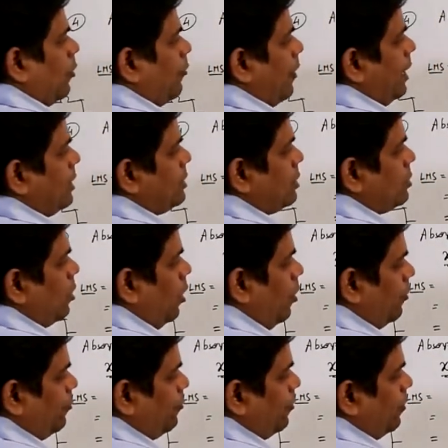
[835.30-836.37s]
If x is
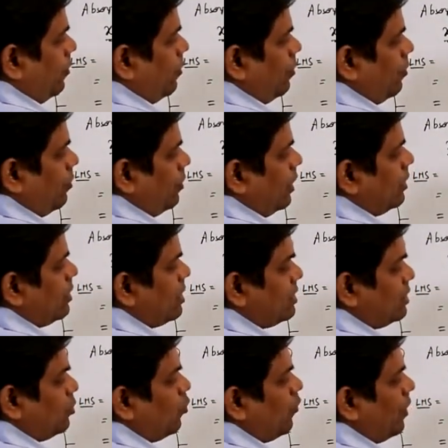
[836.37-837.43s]
off, then there
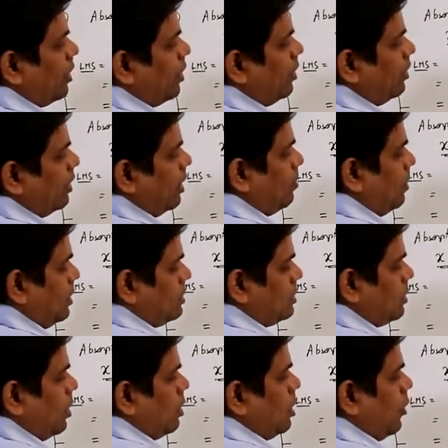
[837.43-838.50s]
is no way current can
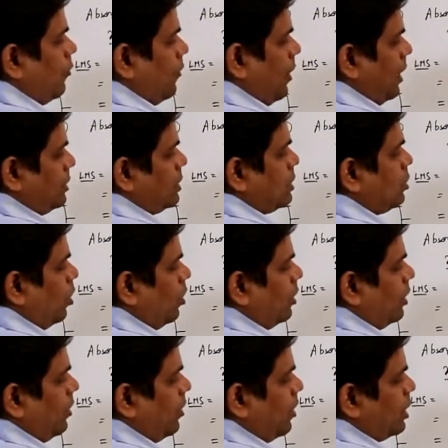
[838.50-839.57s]
pass. If x is
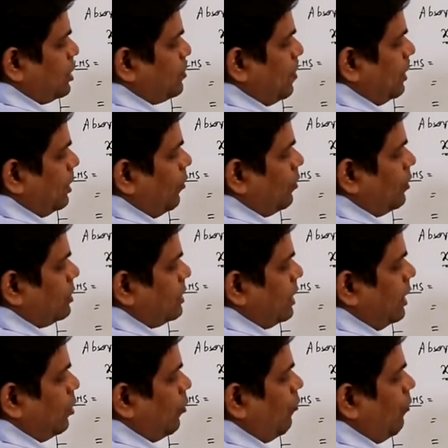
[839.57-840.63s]
on, irrespective of the
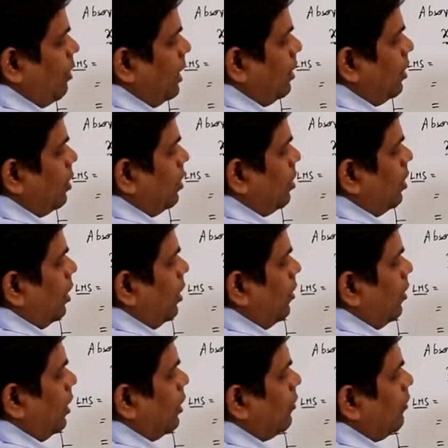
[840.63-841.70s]
state of y,
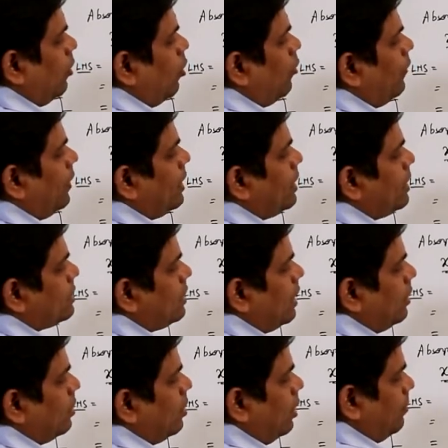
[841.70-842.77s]
it will always
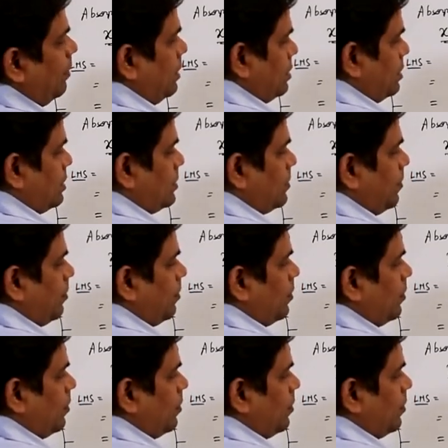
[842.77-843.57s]
let current pass.